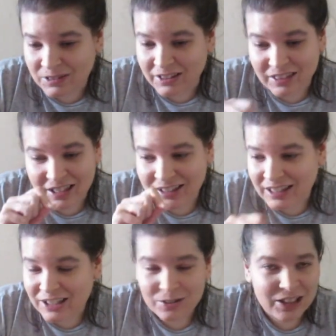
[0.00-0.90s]
the thing
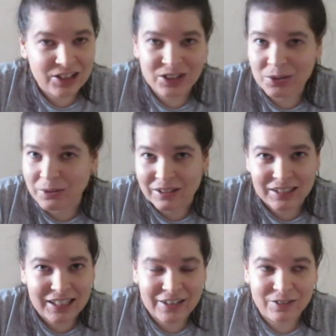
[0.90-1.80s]
that you need to do on
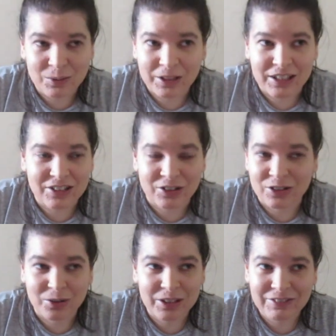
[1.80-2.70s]
the day of the week. So
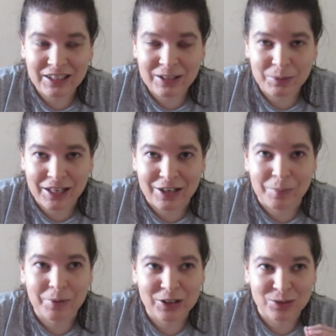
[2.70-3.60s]
you don't even need a
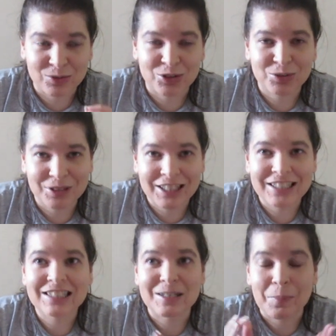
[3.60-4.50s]
planner, but you do
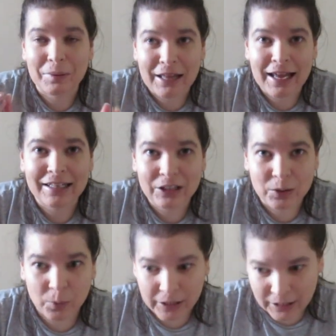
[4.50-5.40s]
need to plan
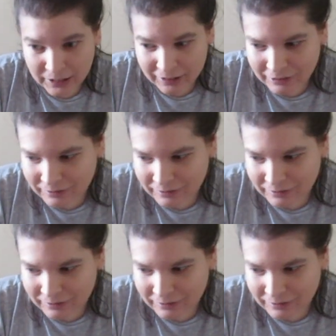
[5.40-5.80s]
your week.